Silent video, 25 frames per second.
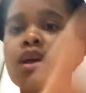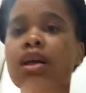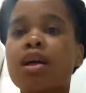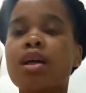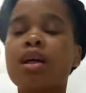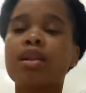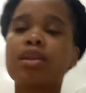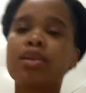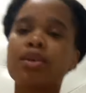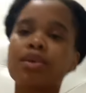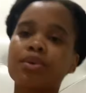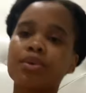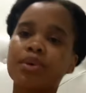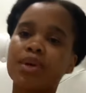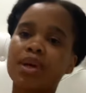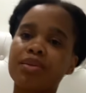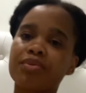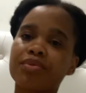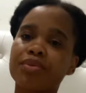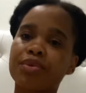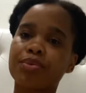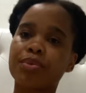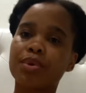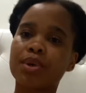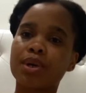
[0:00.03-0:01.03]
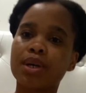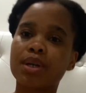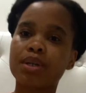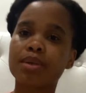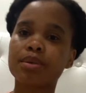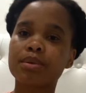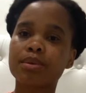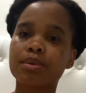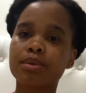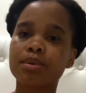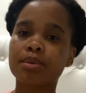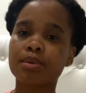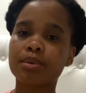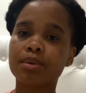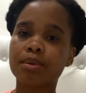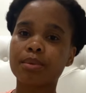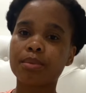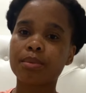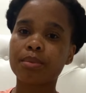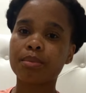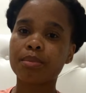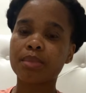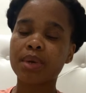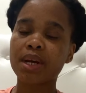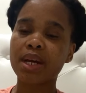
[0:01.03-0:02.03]
Hello, everyone.
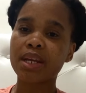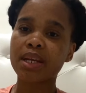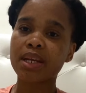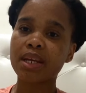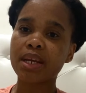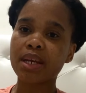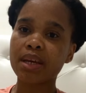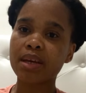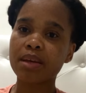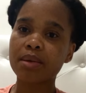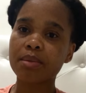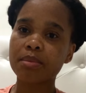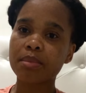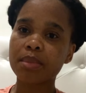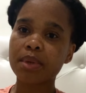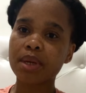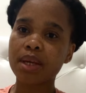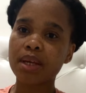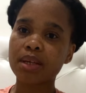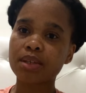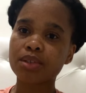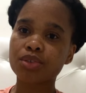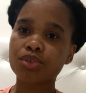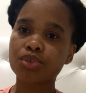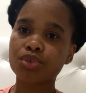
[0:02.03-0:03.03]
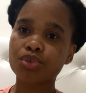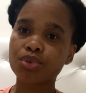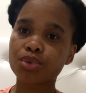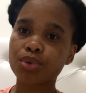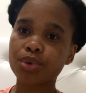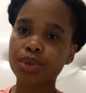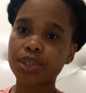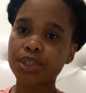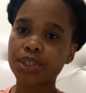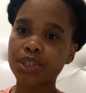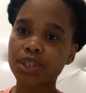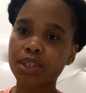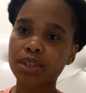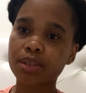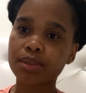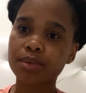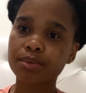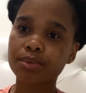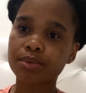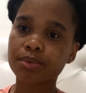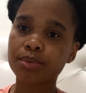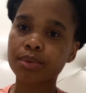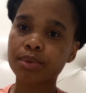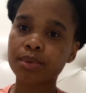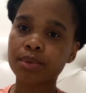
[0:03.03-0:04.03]
My name is Georgia
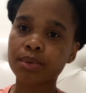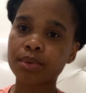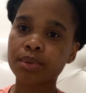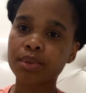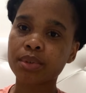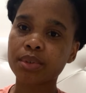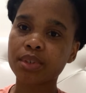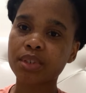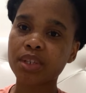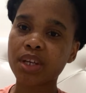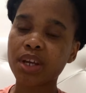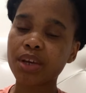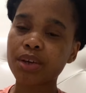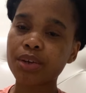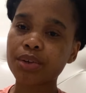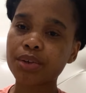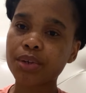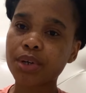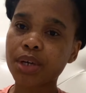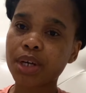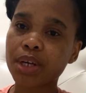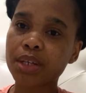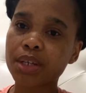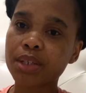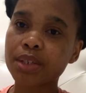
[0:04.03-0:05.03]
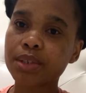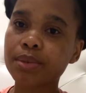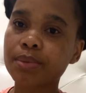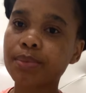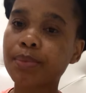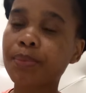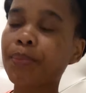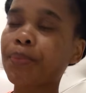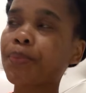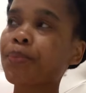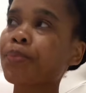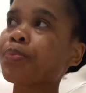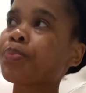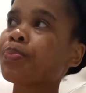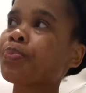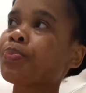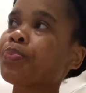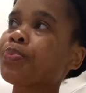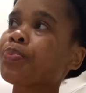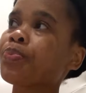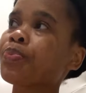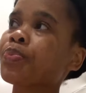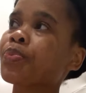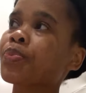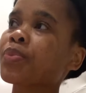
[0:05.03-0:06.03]
Seyon Khan,
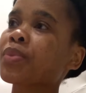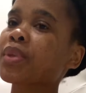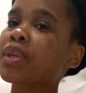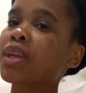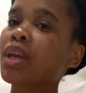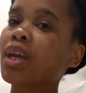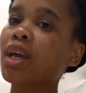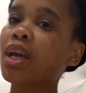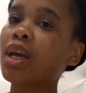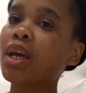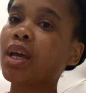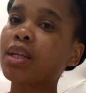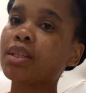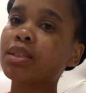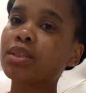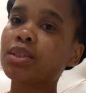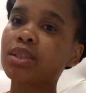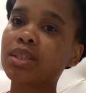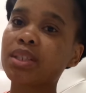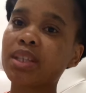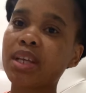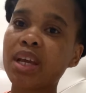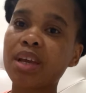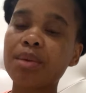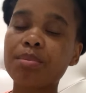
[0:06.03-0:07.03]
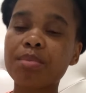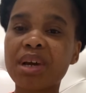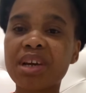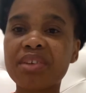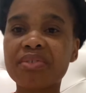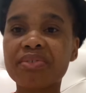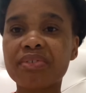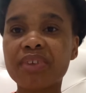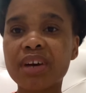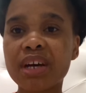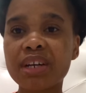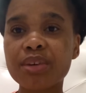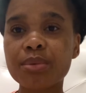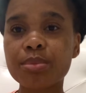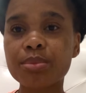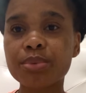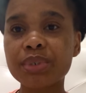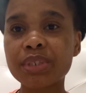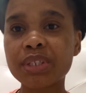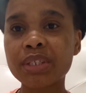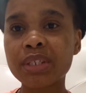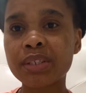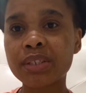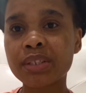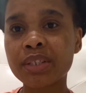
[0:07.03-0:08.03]
and today my final
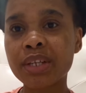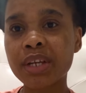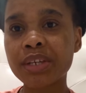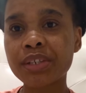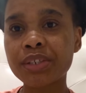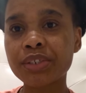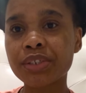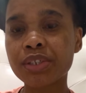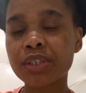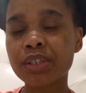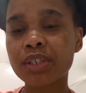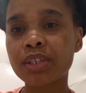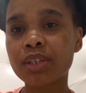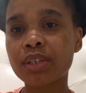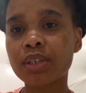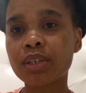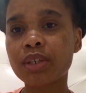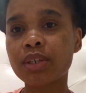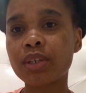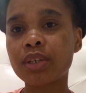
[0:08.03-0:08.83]
presentation